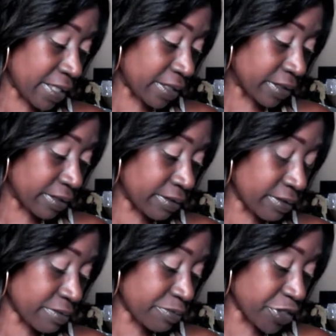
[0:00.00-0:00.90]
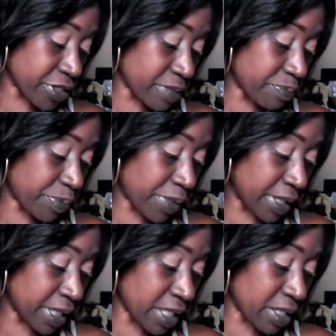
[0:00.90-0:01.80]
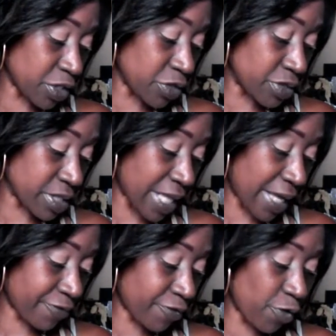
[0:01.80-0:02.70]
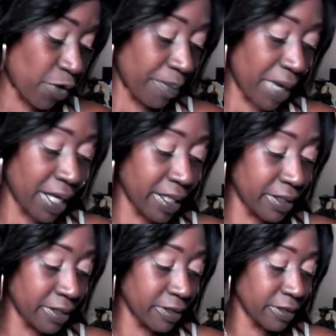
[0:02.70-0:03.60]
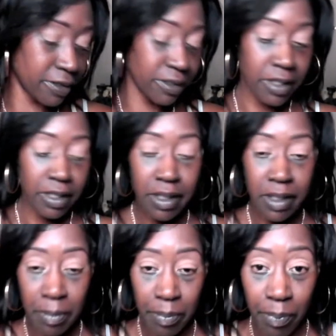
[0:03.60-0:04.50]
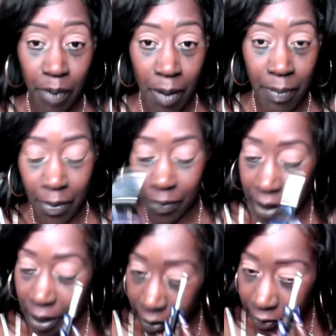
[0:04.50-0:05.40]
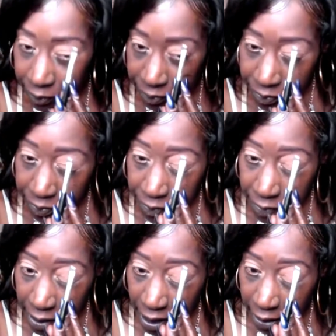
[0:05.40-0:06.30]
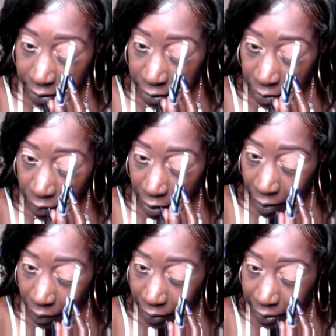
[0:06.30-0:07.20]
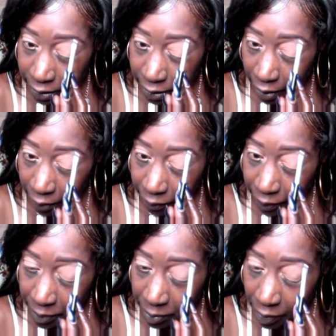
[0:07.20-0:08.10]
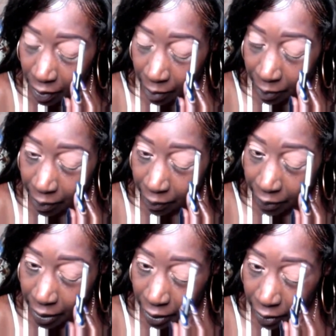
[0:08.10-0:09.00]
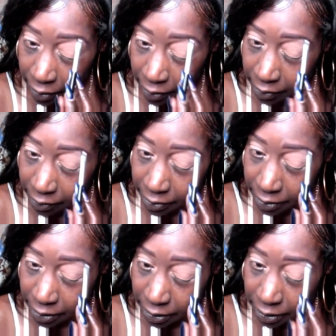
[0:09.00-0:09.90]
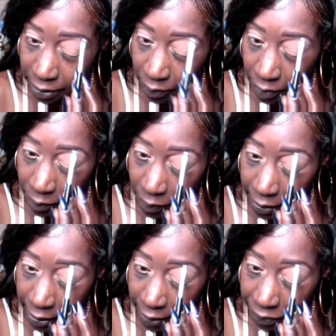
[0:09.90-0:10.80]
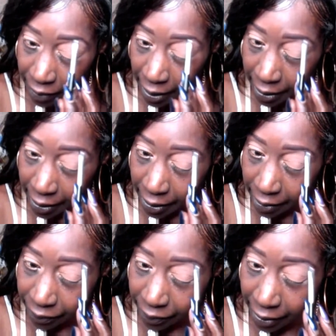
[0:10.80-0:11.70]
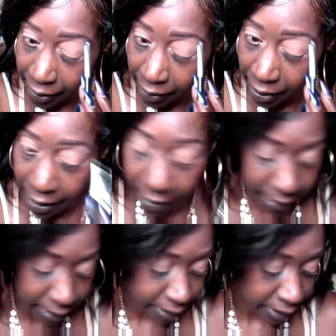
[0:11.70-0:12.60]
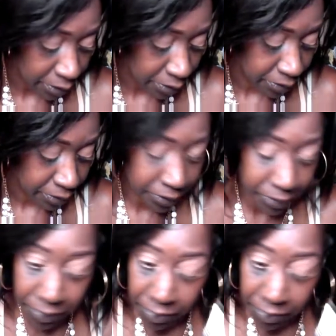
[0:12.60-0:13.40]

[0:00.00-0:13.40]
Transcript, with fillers: and just put use that for my bra bone color. You guys know I always start with my bra bone color. So I want to get that in there like so.